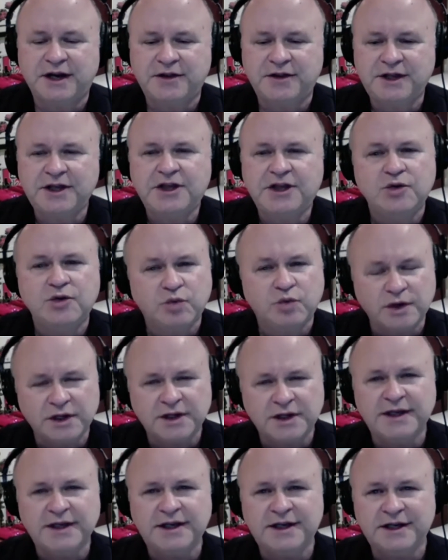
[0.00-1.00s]
think you
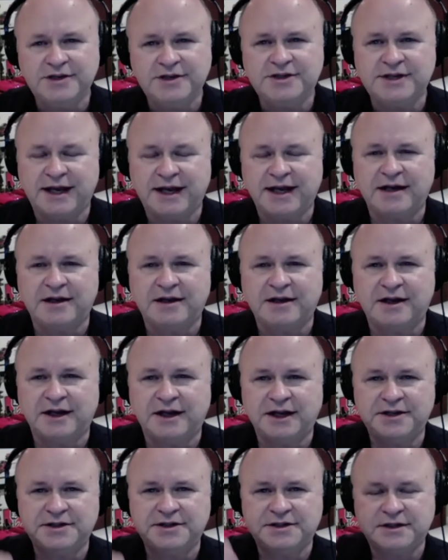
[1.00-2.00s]
really need to analyze